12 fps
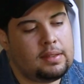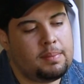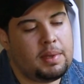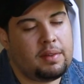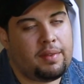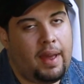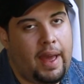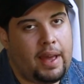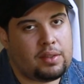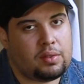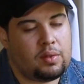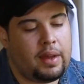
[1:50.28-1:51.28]
it's a bit of a
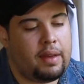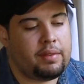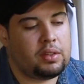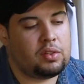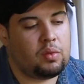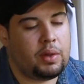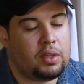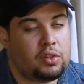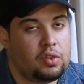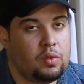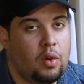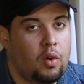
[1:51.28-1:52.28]
hassle having to wait
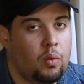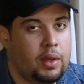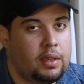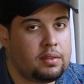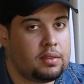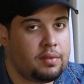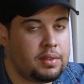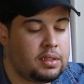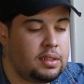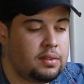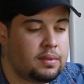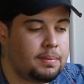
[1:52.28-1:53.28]
2 whole weeks to
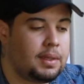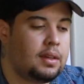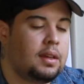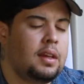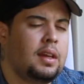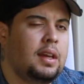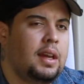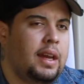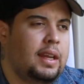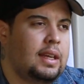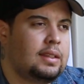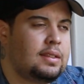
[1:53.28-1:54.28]
receive something.
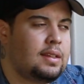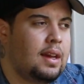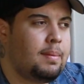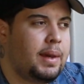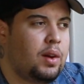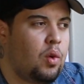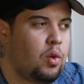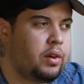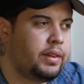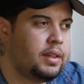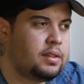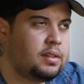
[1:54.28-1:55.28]
And at the time I
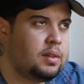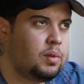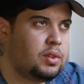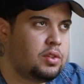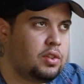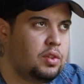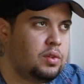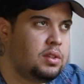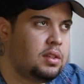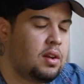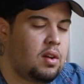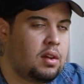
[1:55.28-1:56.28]
ordered this, it was to
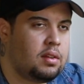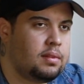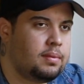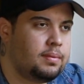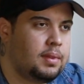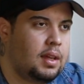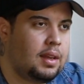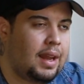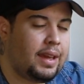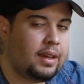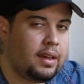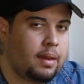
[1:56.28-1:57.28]
use it on a
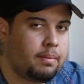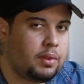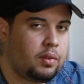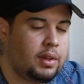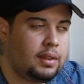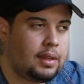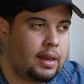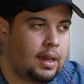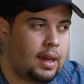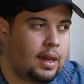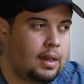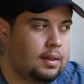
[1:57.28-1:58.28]
Leica M3 that
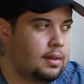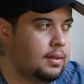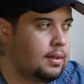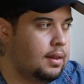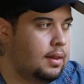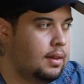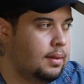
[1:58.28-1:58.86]
I had.